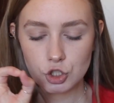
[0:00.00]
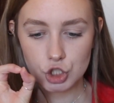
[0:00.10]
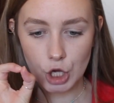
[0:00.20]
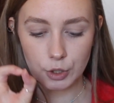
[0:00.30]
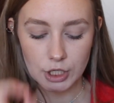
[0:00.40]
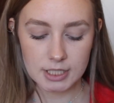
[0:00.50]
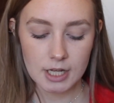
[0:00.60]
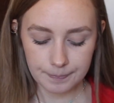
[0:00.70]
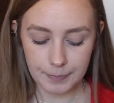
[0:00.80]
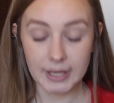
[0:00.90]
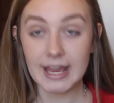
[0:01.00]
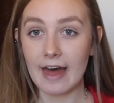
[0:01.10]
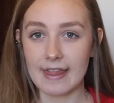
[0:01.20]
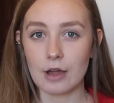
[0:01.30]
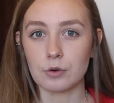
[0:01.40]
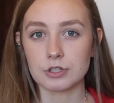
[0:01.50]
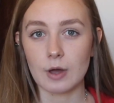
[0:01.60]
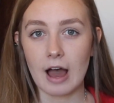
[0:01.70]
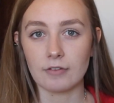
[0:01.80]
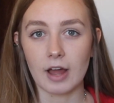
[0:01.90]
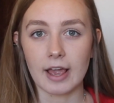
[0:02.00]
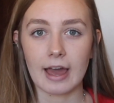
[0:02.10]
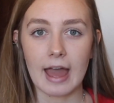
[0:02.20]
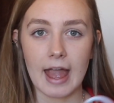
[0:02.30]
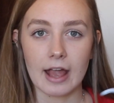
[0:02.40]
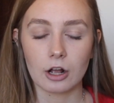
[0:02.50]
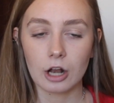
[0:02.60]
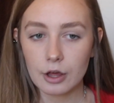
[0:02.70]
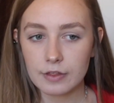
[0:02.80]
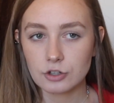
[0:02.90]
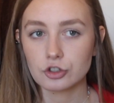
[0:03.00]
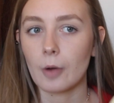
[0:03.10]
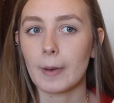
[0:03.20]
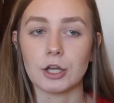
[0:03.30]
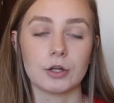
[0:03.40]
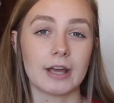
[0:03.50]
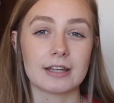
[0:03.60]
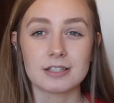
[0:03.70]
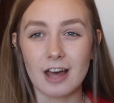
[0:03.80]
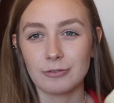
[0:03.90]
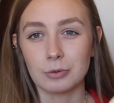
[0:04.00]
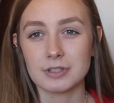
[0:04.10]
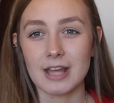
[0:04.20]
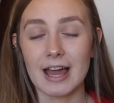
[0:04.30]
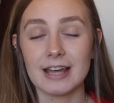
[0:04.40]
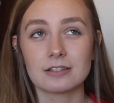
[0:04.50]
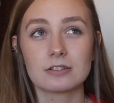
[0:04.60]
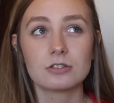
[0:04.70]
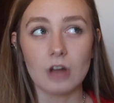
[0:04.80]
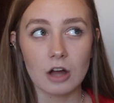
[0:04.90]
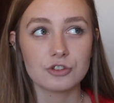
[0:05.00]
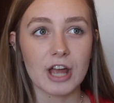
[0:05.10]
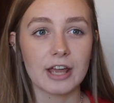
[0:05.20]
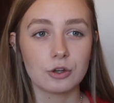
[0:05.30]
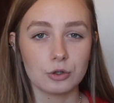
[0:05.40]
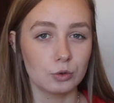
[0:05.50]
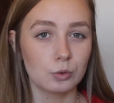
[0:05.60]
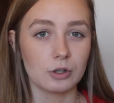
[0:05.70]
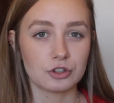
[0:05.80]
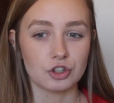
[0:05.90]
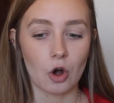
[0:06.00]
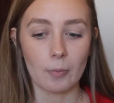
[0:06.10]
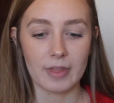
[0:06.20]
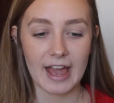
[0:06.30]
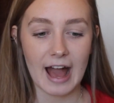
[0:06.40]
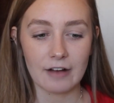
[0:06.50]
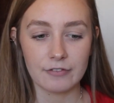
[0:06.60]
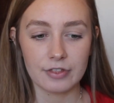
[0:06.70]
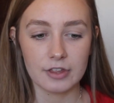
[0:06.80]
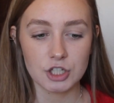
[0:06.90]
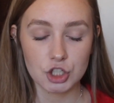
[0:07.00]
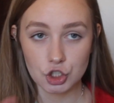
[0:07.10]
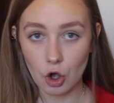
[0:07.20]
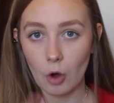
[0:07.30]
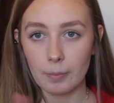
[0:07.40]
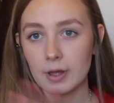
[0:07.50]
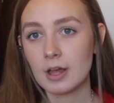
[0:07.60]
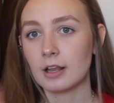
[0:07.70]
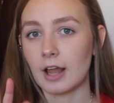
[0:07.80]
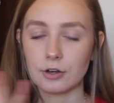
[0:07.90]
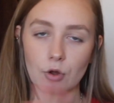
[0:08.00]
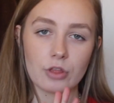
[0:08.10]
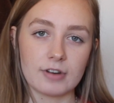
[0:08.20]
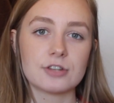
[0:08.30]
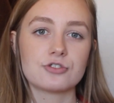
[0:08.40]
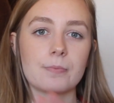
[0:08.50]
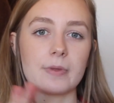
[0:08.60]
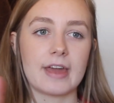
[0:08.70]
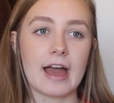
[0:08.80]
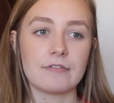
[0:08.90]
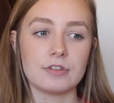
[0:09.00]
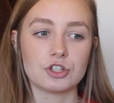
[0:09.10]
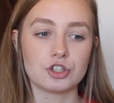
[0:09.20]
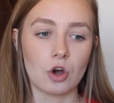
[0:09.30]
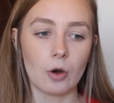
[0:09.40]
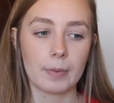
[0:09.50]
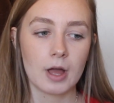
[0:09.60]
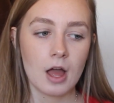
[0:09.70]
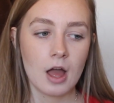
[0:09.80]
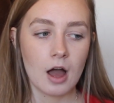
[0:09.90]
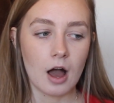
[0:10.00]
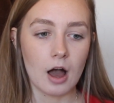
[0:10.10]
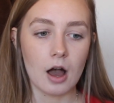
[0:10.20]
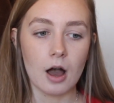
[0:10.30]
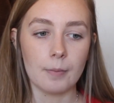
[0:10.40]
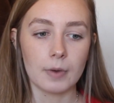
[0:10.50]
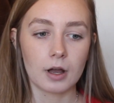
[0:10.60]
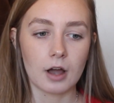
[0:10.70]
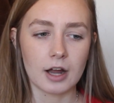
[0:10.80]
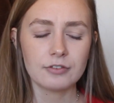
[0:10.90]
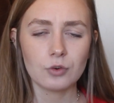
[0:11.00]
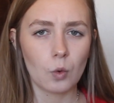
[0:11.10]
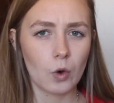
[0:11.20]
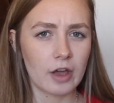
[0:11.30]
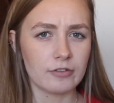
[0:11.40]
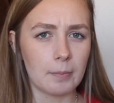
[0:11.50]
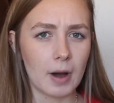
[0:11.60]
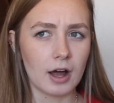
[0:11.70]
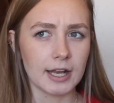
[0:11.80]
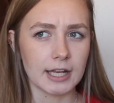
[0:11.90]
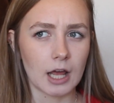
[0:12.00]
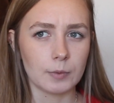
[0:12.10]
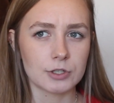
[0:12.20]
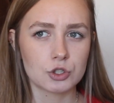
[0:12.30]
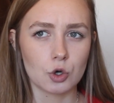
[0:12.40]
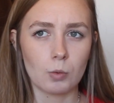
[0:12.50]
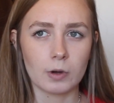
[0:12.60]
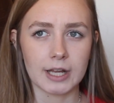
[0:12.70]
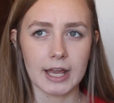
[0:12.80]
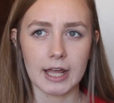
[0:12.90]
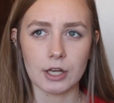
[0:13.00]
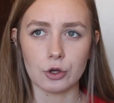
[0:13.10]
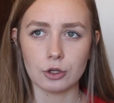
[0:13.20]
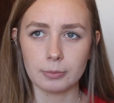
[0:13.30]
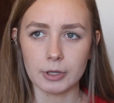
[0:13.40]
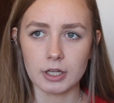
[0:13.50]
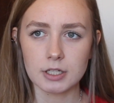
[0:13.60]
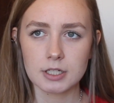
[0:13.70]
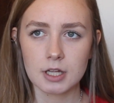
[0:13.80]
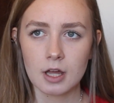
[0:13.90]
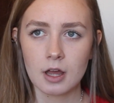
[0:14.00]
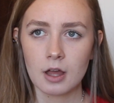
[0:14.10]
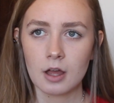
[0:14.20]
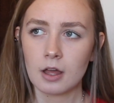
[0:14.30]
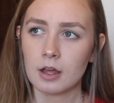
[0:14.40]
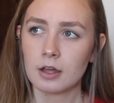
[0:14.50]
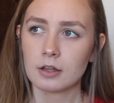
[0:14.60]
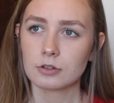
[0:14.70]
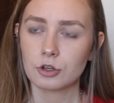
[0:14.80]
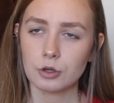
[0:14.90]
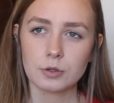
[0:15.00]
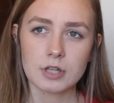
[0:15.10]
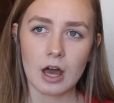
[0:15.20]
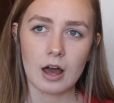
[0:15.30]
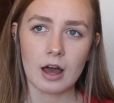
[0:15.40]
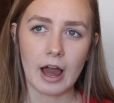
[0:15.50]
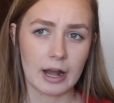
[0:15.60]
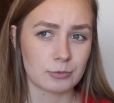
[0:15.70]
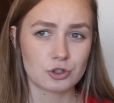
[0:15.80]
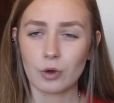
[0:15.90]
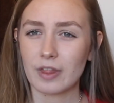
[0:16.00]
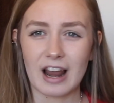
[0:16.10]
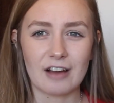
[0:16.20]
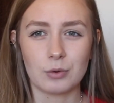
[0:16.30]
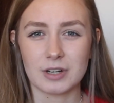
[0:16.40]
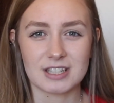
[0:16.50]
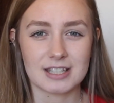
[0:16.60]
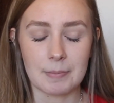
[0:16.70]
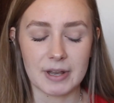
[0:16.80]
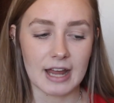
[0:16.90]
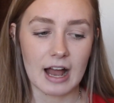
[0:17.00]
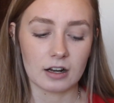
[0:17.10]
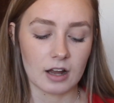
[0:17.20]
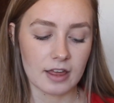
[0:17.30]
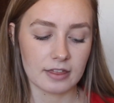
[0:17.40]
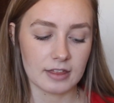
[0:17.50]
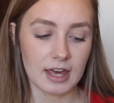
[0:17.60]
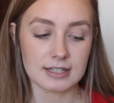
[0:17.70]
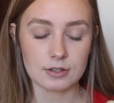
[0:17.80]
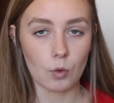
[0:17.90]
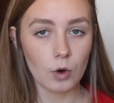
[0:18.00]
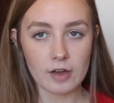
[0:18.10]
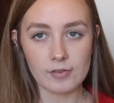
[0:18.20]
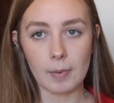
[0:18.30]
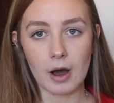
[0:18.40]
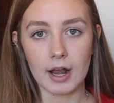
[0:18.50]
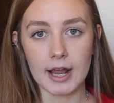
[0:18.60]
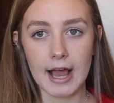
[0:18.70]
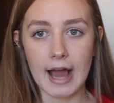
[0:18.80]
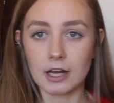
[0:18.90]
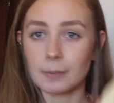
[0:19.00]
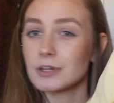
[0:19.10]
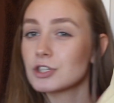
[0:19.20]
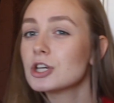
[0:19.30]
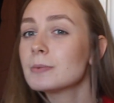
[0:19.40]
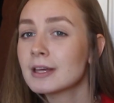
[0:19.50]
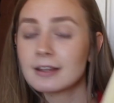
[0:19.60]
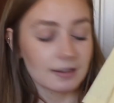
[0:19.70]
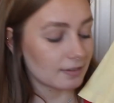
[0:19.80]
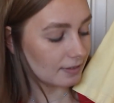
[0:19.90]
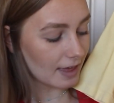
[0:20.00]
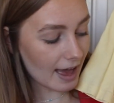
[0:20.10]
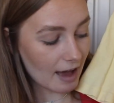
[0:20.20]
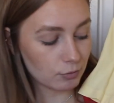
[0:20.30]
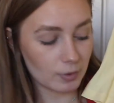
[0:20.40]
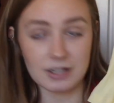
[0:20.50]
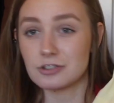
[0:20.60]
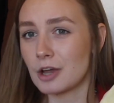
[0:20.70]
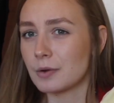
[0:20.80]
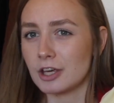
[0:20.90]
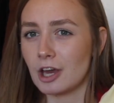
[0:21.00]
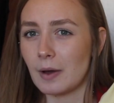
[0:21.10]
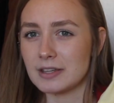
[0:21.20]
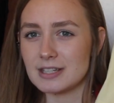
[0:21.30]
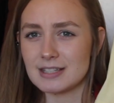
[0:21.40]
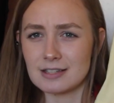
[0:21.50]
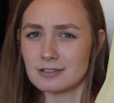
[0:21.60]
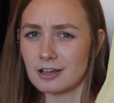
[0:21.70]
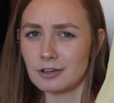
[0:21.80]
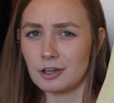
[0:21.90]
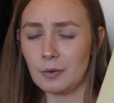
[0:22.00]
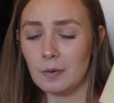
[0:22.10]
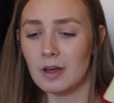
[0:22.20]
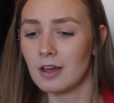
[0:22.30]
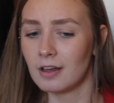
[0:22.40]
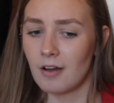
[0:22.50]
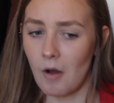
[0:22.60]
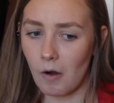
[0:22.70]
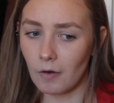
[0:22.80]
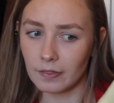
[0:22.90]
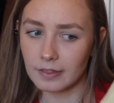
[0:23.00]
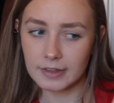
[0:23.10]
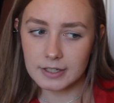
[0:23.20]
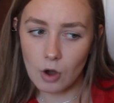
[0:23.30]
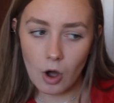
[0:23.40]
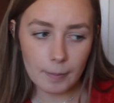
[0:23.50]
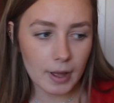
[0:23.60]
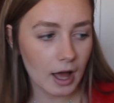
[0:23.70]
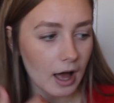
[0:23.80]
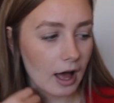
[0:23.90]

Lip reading: So good. But yeah, they also have like a clothing shop and you can get surfboards there. It's such a cool shop. They have this shop, like restaurant, but they have this shop kind of all over Bali. Like, we saw one in Ubud, Kuta, and I'm sure they'll have one in Seminyak. Like, it's all over Bali, and I'm assuming they have one in Tokyo as it says Tokyo on the top.